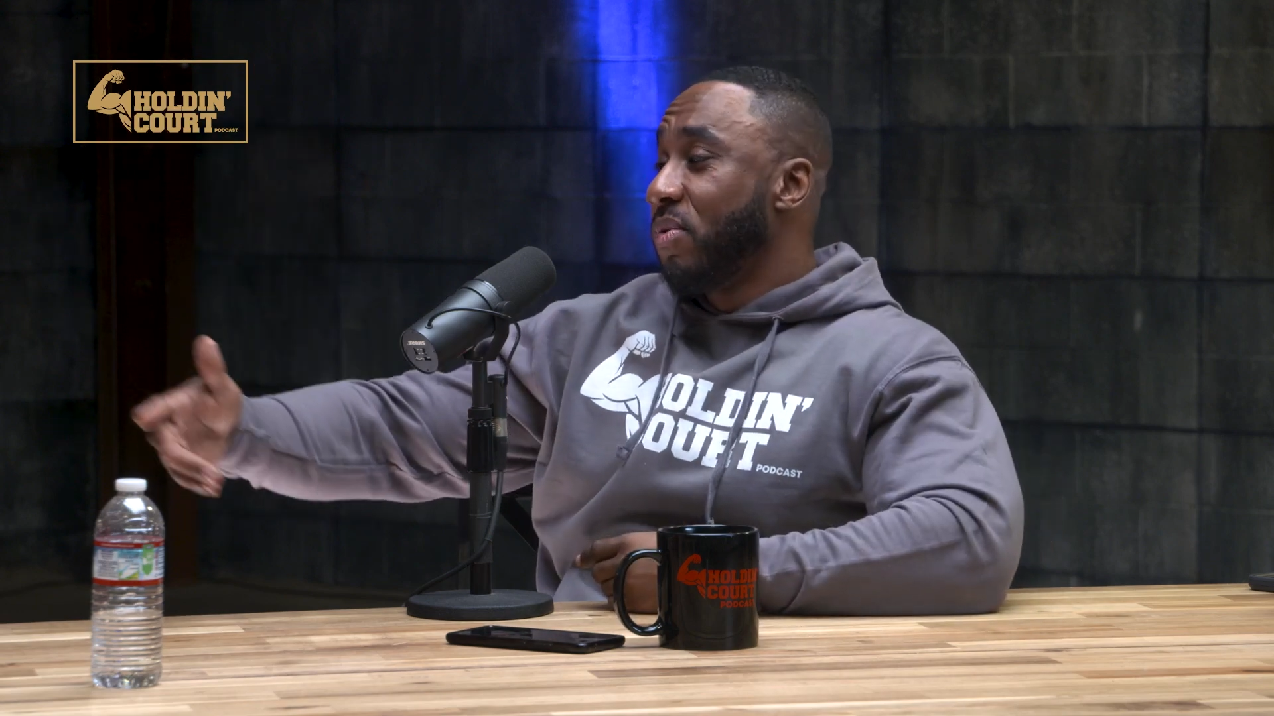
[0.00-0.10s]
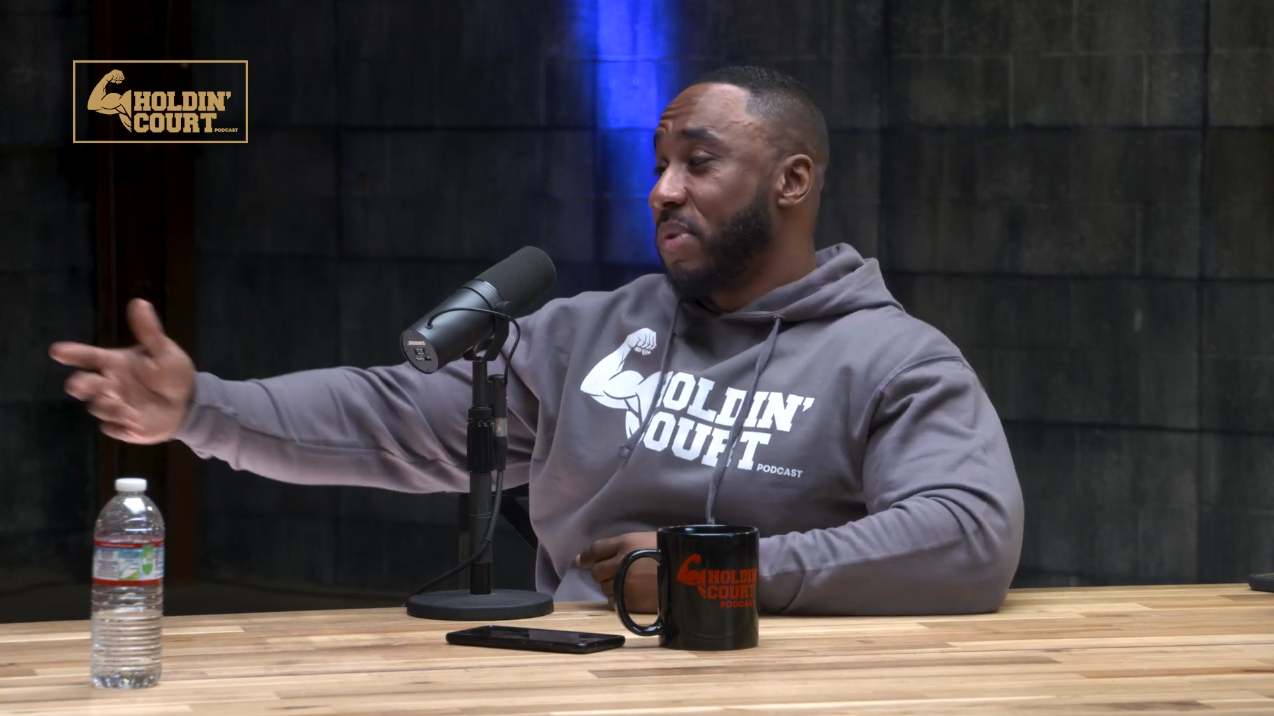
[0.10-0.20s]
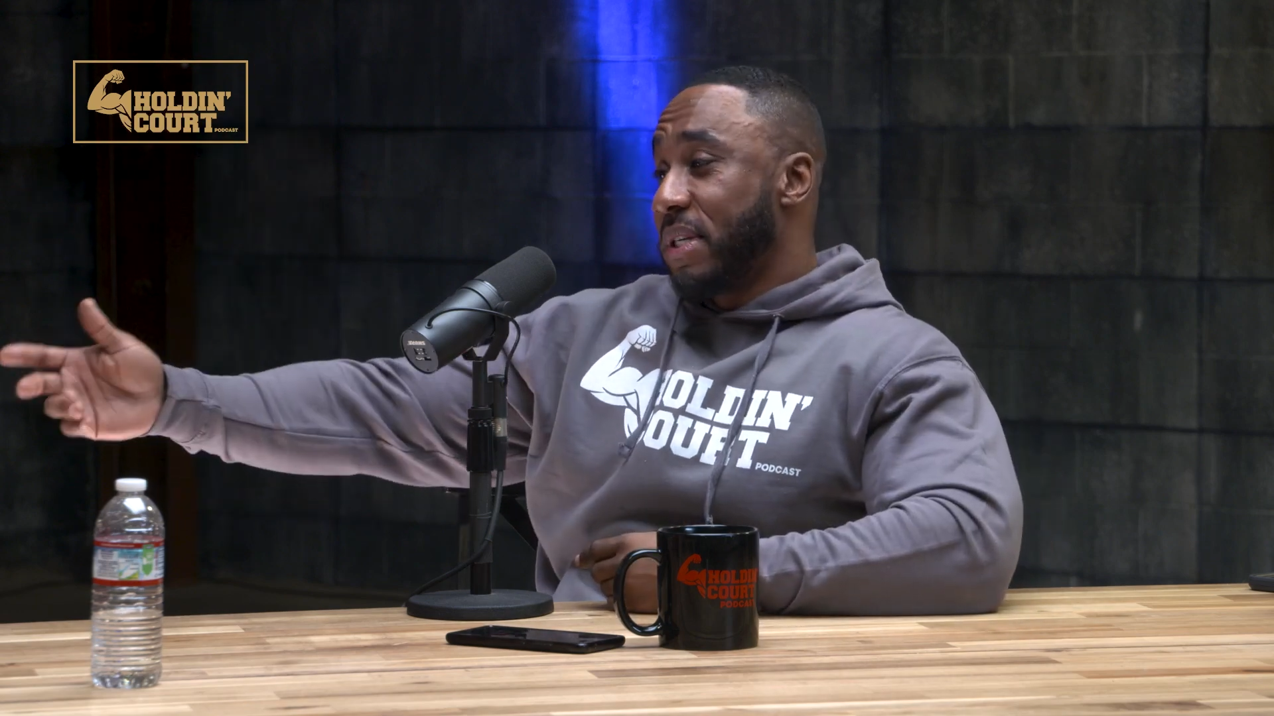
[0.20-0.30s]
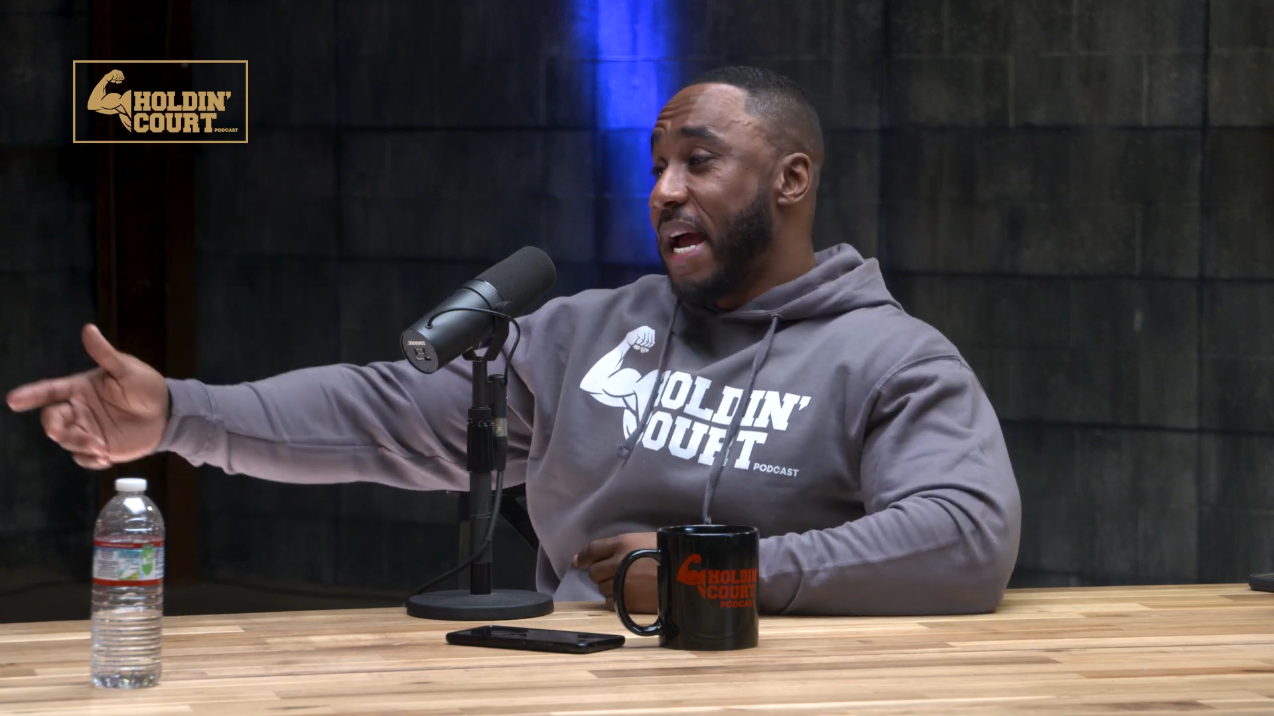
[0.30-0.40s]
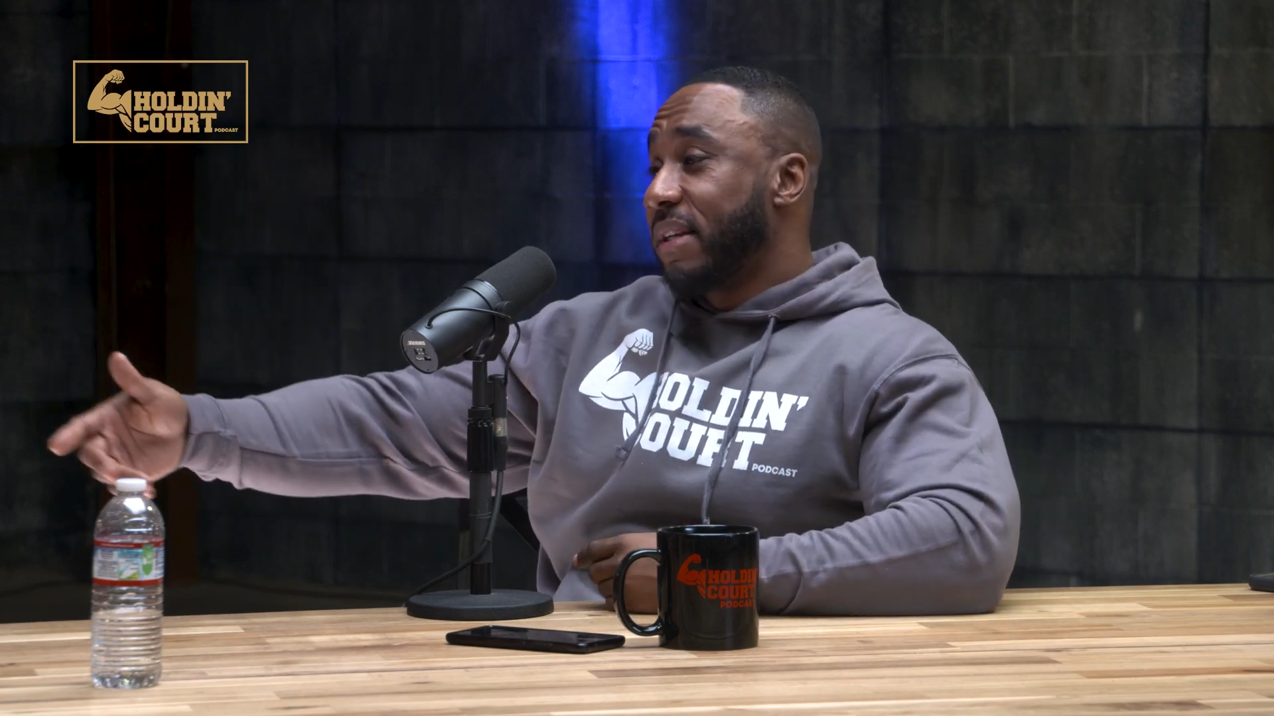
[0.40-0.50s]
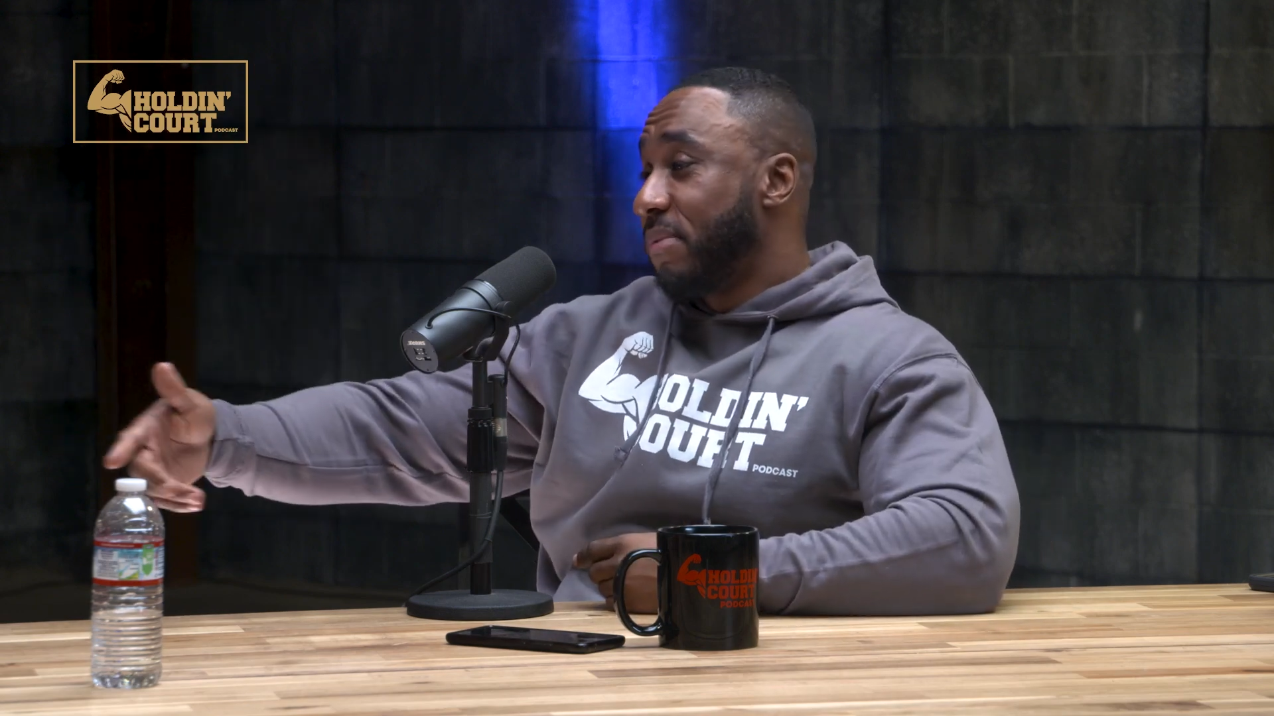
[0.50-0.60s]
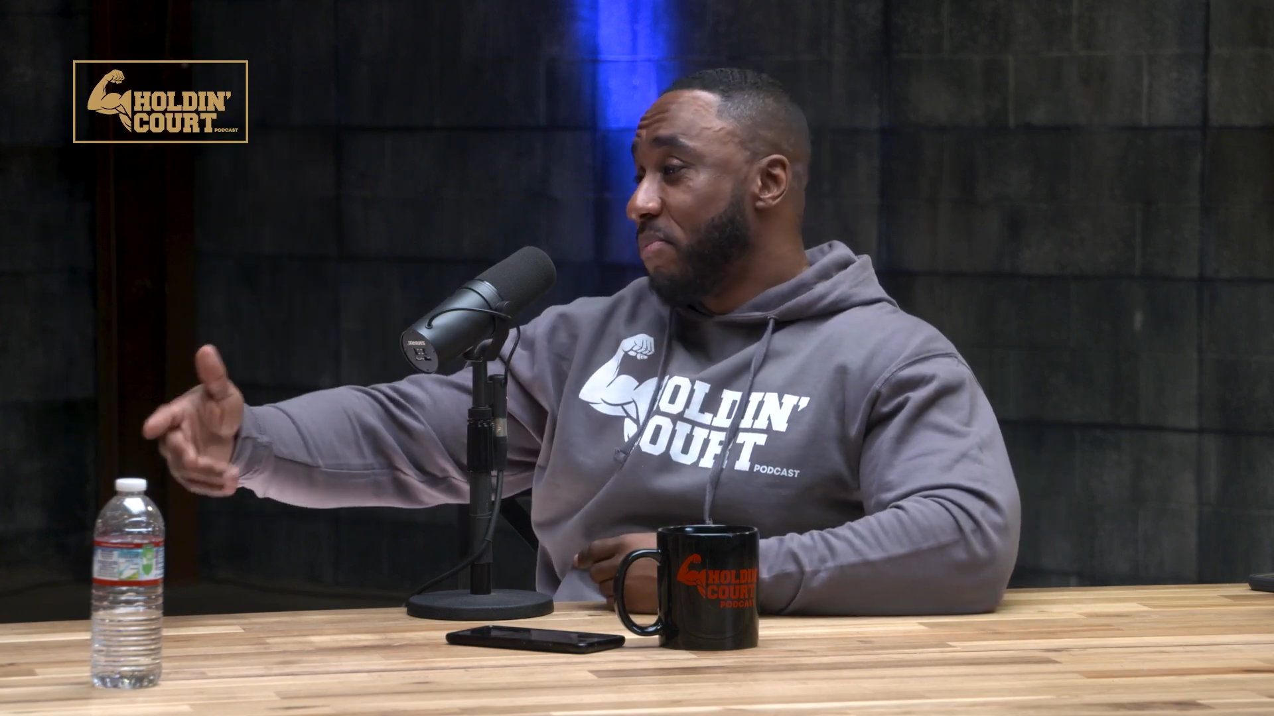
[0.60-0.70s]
was like the